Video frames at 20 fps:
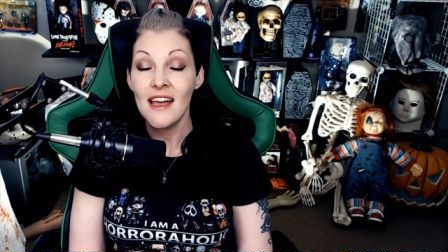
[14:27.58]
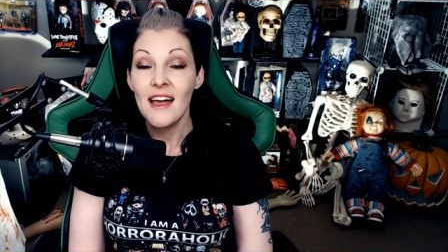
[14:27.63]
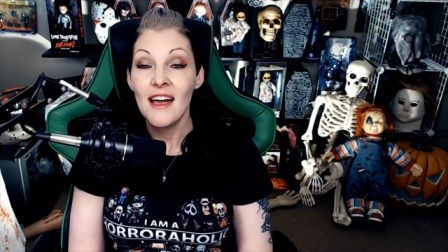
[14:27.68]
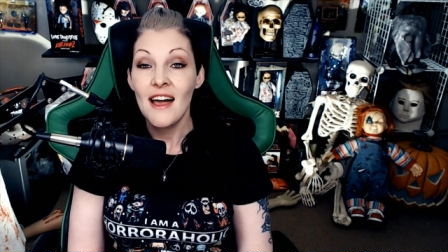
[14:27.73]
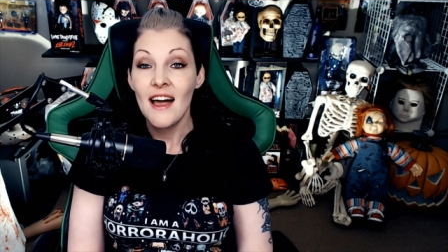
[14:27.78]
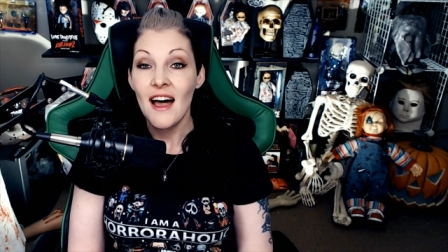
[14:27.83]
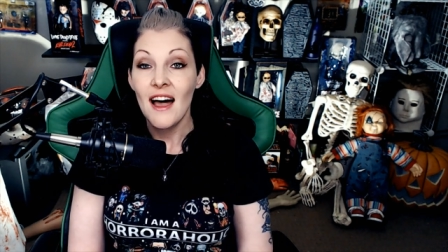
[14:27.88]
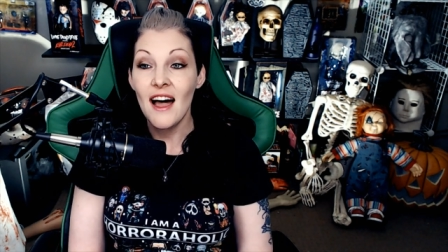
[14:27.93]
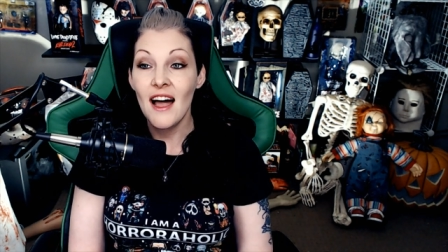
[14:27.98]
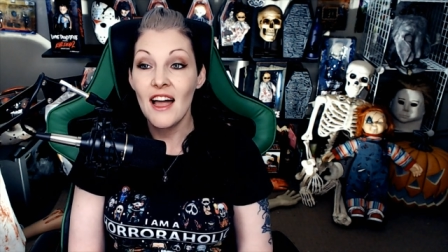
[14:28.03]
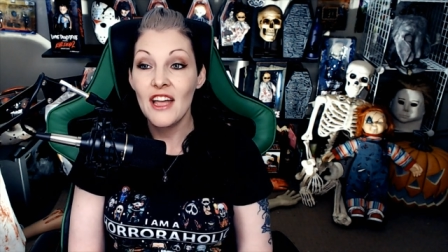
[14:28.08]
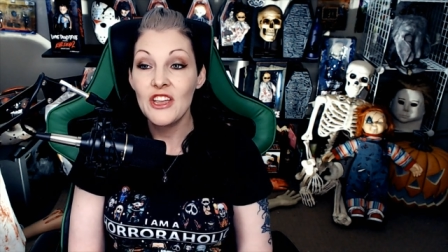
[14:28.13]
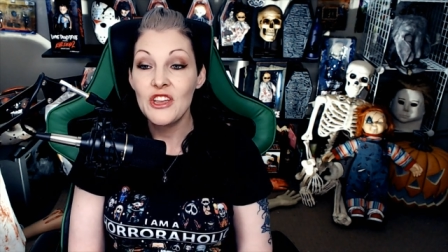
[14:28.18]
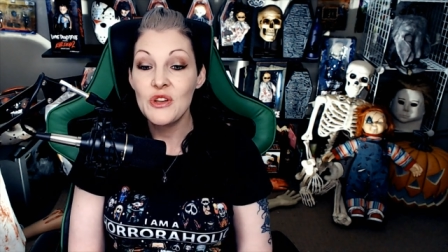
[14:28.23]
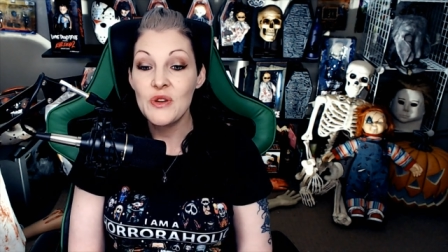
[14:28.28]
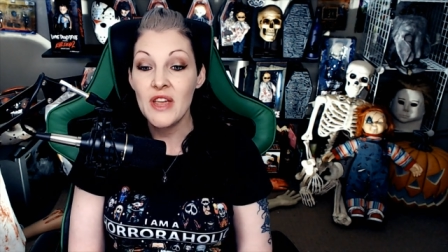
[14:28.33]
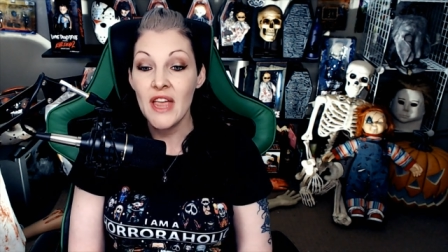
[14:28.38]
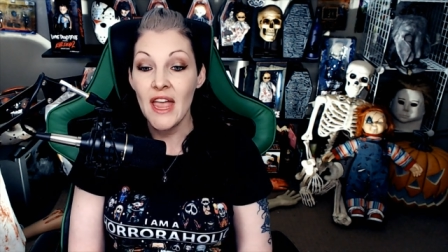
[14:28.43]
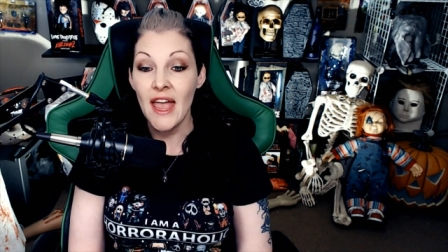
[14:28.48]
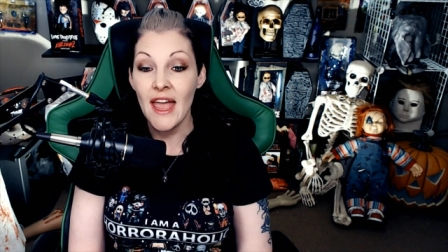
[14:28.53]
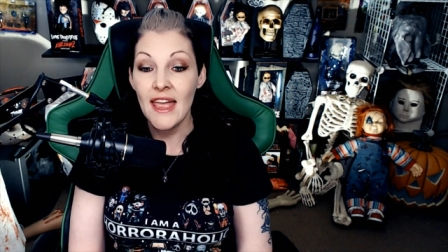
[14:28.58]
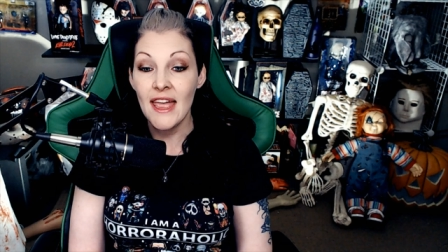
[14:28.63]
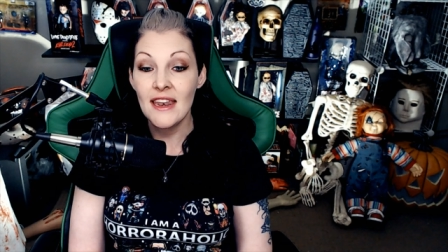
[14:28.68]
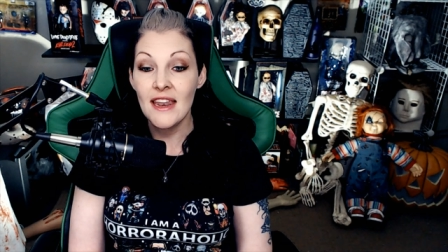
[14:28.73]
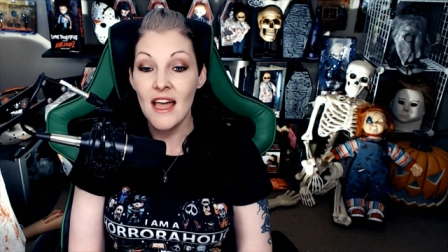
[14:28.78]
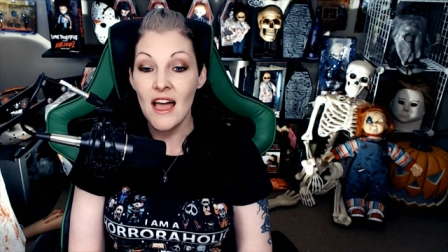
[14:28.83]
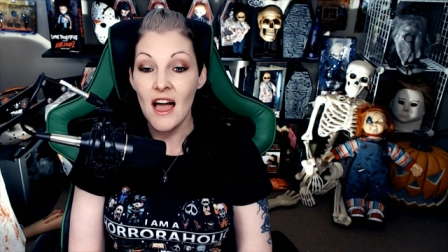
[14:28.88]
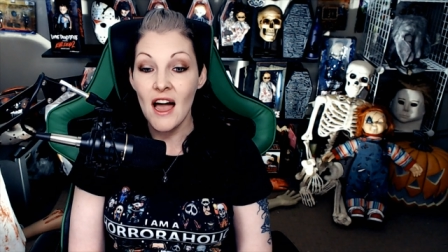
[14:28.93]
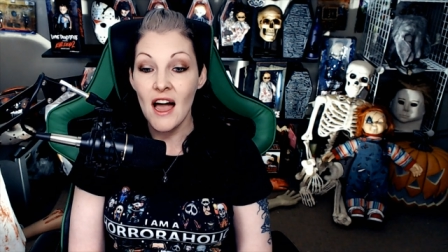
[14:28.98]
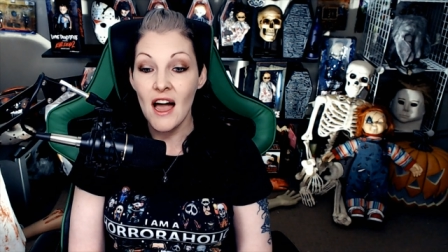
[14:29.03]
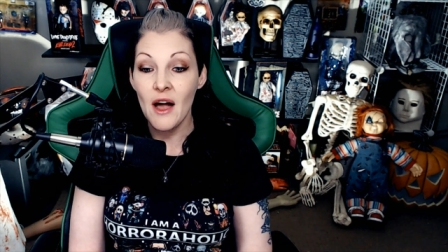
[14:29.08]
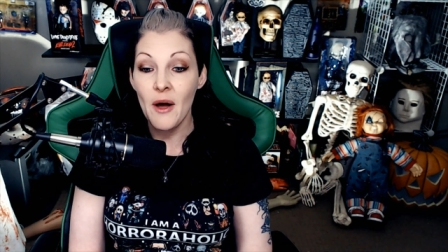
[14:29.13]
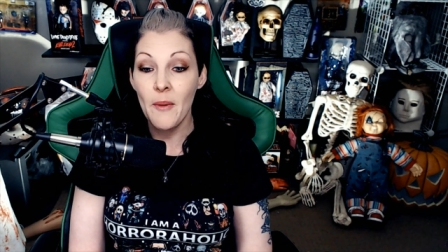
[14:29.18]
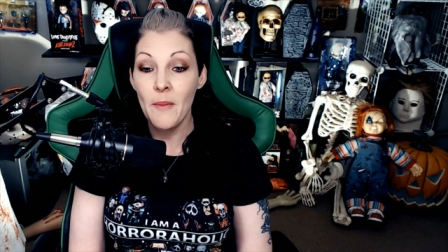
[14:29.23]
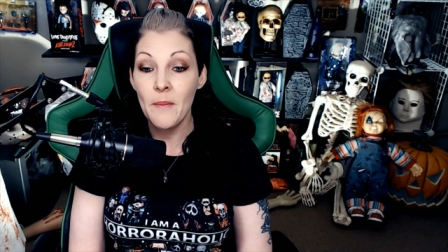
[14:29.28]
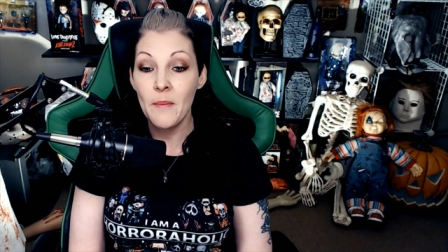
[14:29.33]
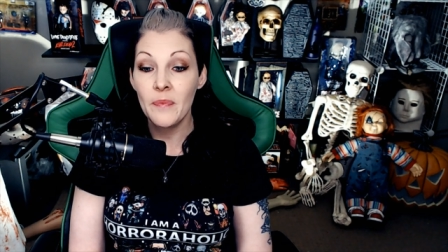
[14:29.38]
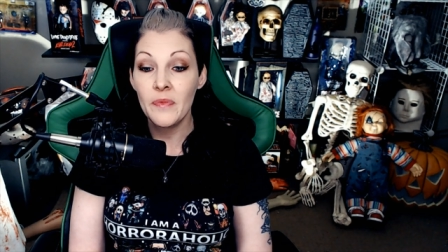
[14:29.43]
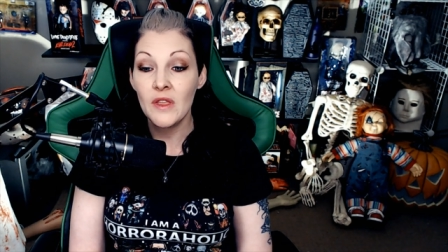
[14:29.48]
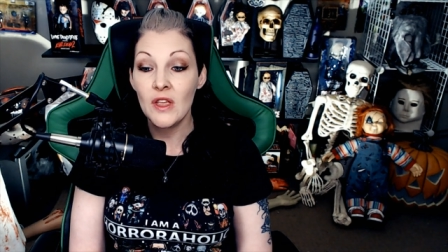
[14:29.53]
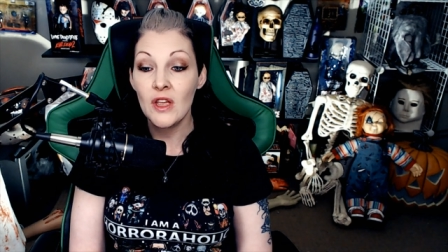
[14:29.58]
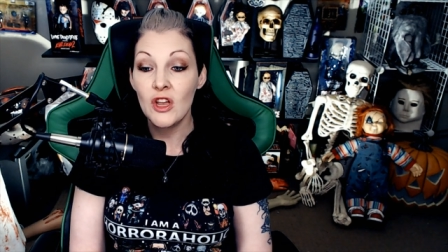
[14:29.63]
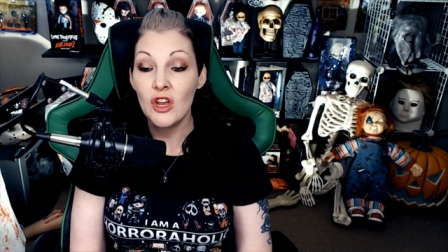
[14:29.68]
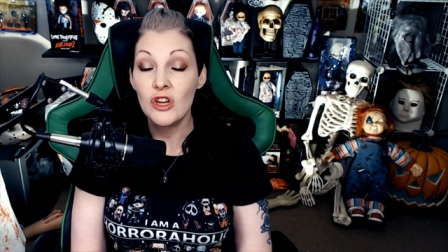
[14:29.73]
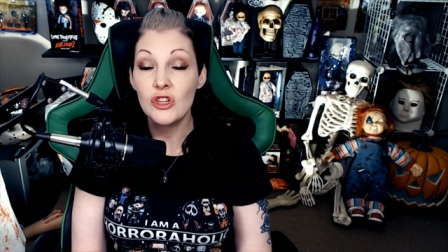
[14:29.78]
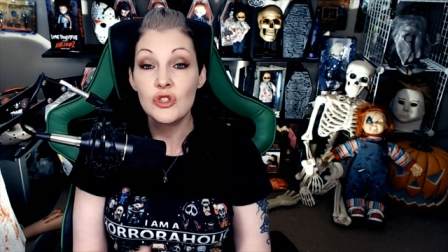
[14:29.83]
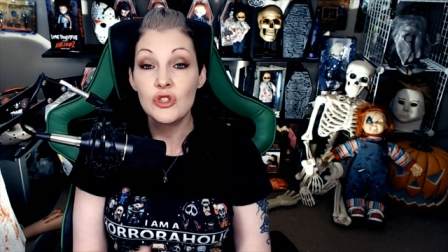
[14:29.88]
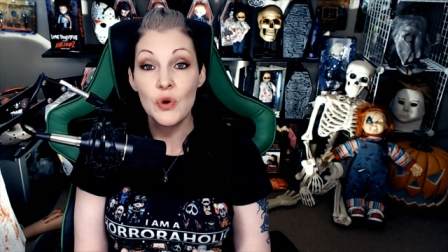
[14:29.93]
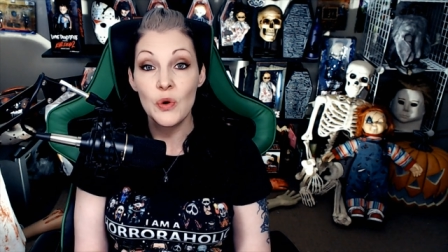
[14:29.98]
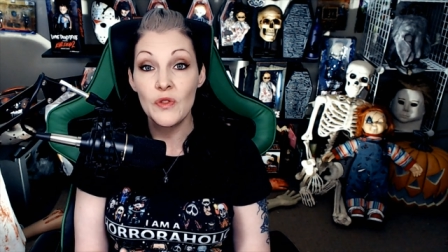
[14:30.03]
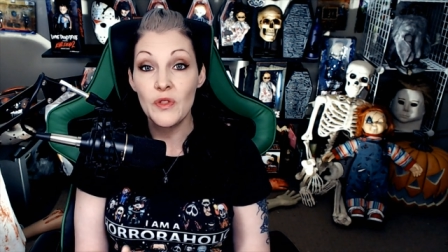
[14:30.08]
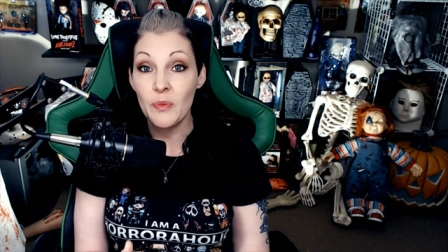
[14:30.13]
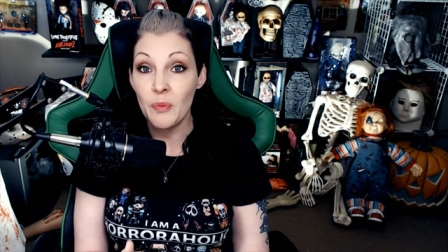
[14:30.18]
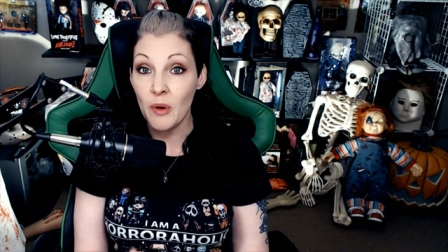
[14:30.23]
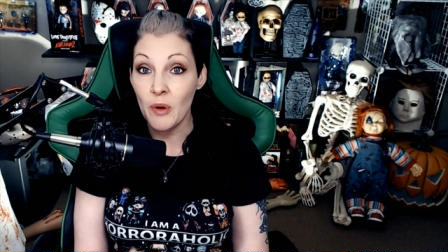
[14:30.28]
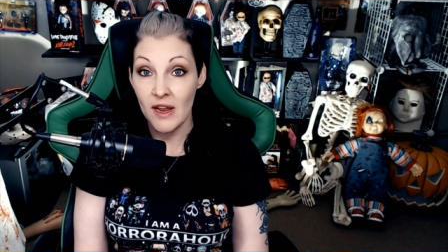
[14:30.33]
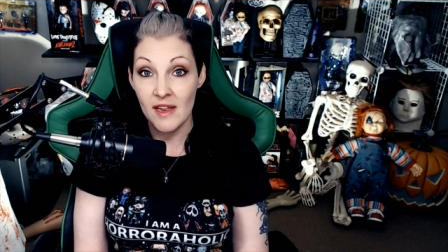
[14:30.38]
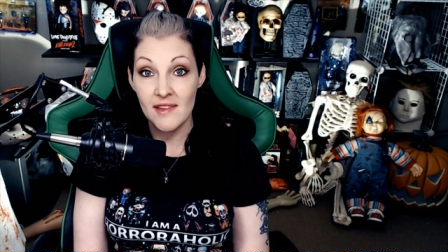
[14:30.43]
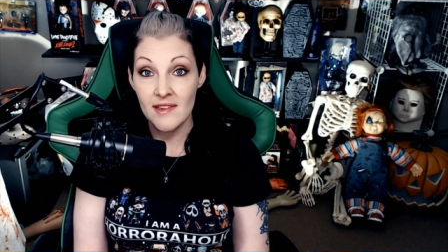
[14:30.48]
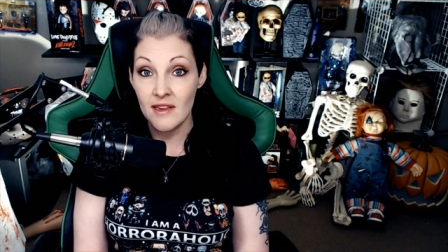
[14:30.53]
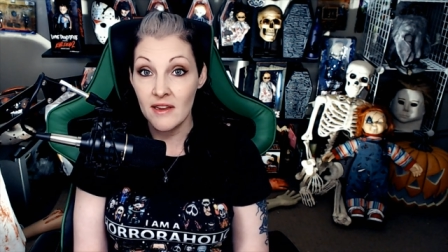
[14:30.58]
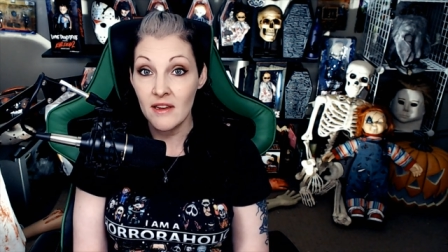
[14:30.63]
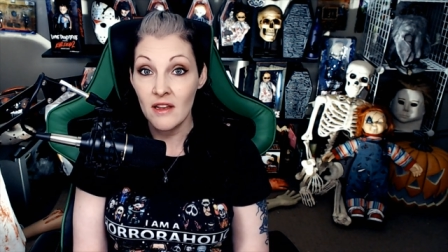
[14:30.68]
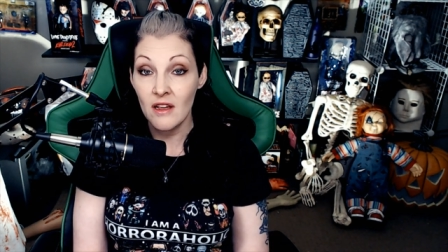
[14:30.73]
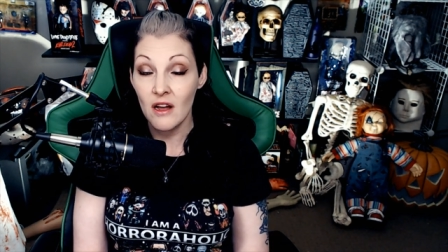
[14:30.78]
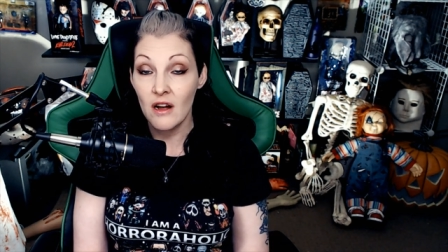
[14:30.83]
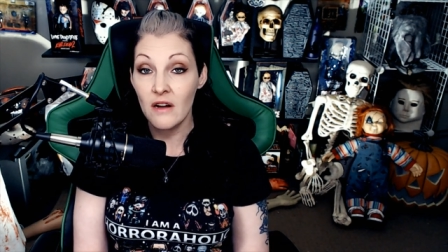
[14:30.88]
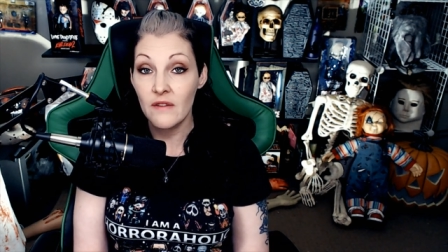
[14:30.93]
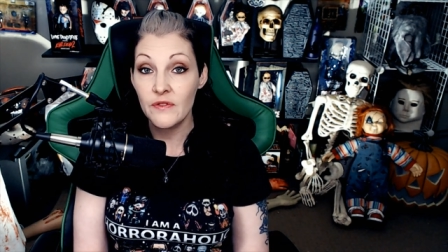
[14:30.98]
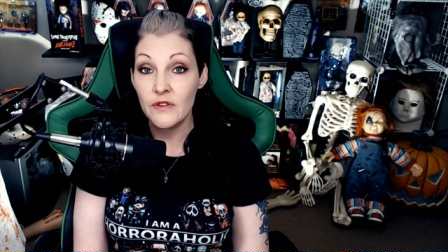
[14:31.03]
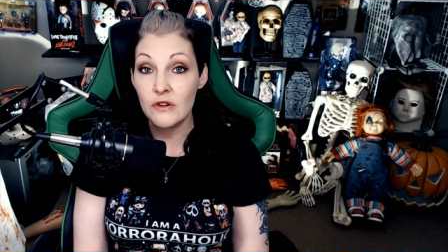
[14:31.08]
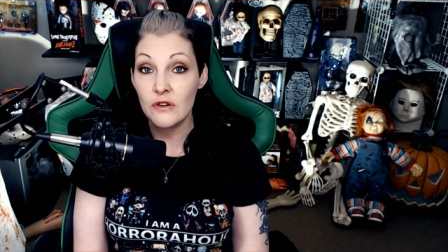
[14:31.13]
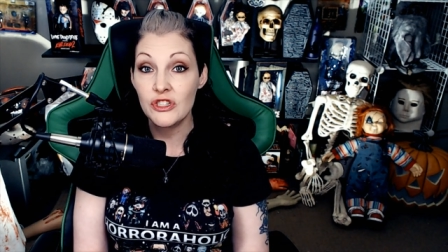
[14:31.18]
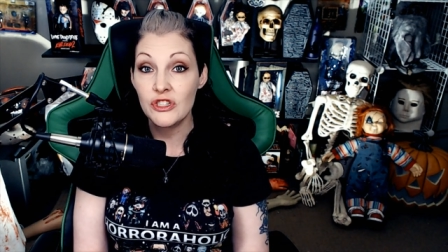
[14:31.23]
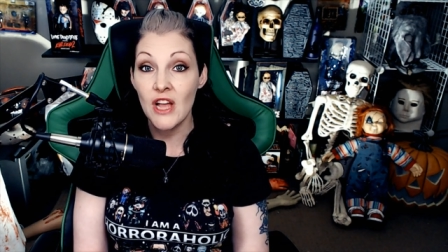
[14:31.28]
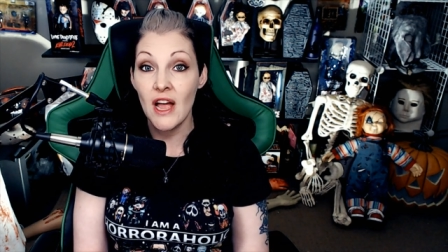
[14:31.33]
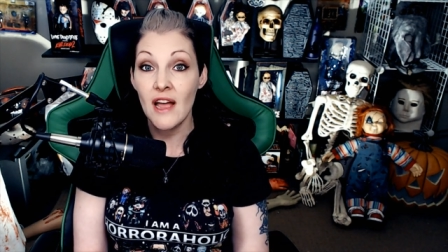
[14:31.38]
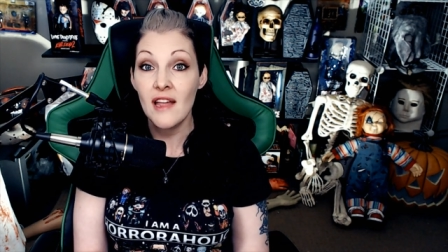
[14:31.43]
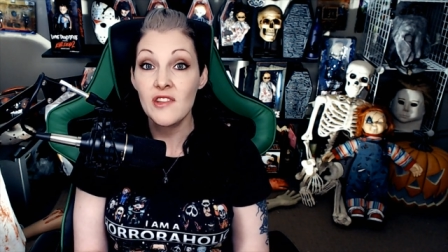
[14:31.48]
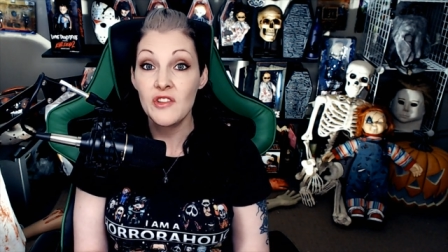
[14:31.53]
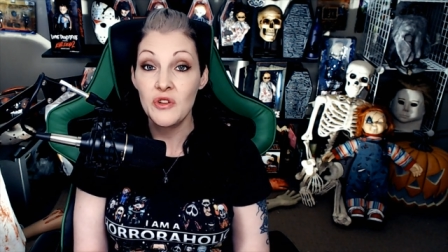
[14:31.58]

Uh, you can um, control the pricing of your chests.